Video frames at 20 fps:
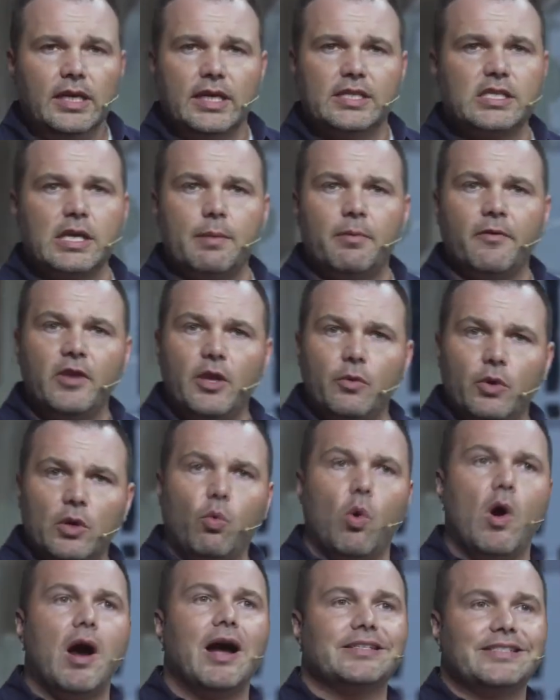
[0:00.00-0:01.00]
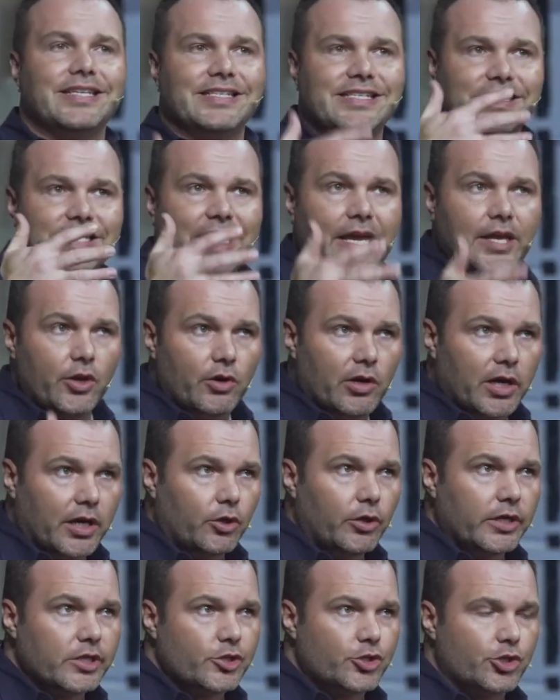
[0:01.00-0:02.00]
And some of you would want to say you're a
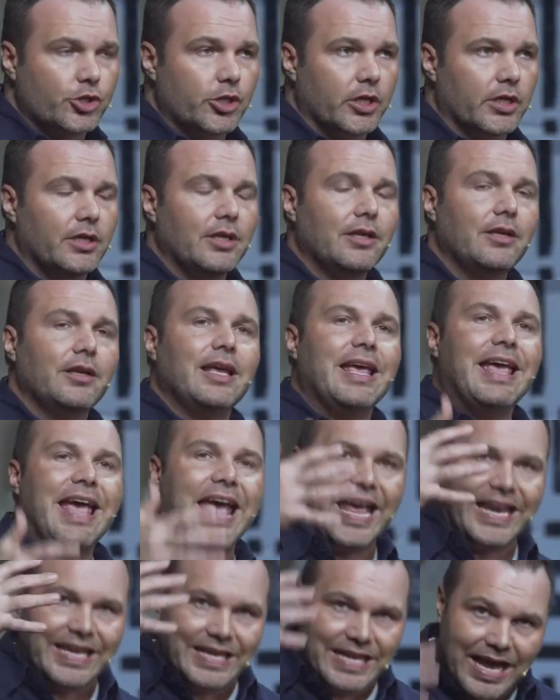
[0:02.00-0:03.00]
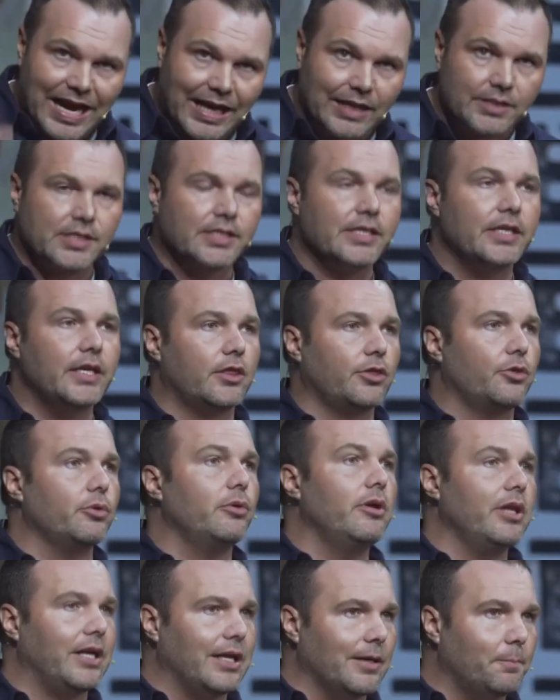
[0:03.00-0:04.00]
Christian and not see it
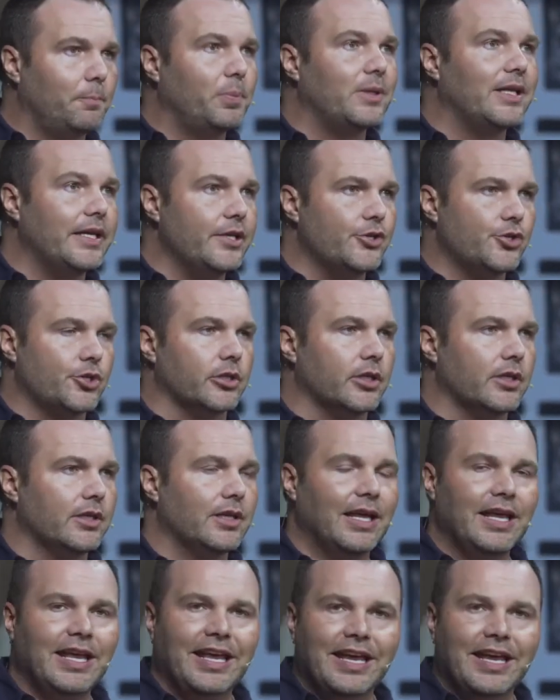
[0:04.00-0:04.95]
through to completion.